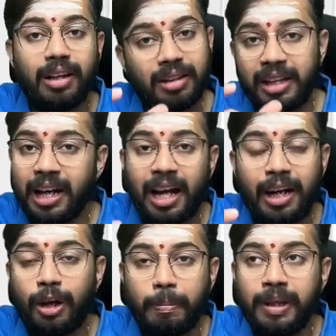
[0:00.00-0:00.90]

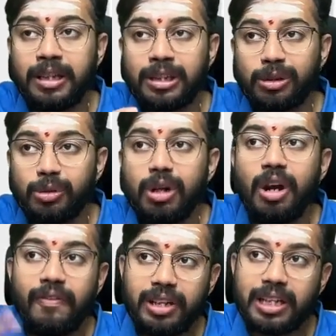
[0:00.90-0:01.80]
300 rupees to
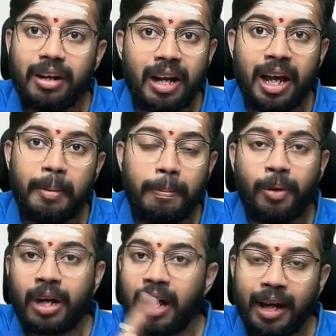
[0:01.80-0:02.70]
Vijayawada
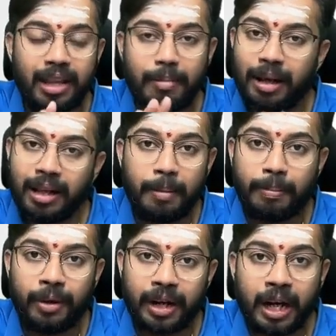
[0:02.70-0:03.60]
airport and Hyderabad
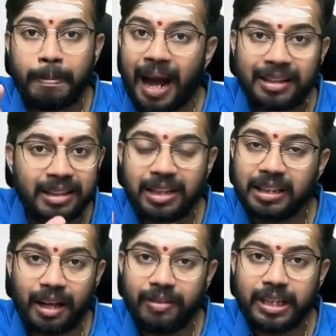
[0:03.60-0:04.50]
airport, right? Passenger
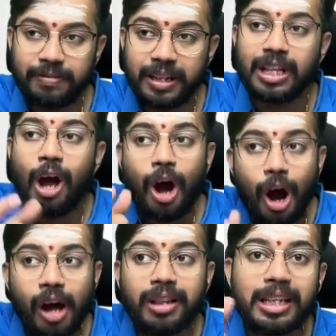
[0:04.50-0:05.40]
service fees.
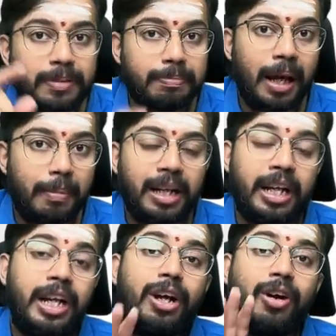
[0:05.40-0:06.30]
On this payment,
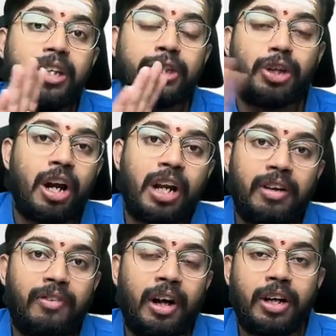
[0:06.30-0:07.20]
Indigo is not
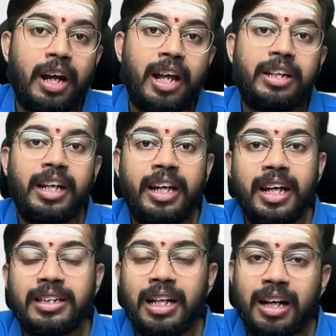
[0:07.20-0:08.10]
required to deduct
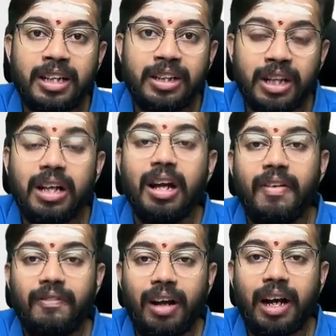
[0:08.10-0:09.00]
TDS under section
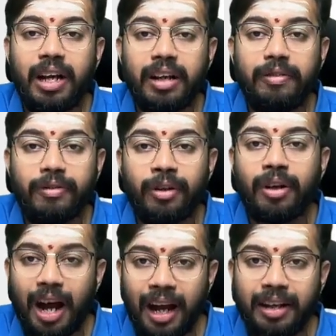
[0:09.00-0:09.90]

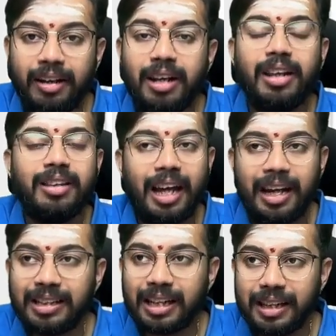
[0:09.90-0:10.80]
194I. The
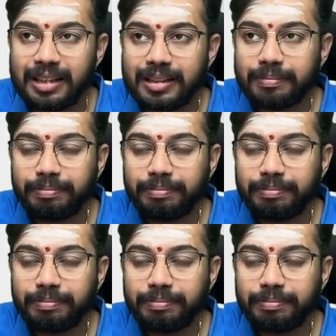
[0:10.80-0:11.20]
reason is,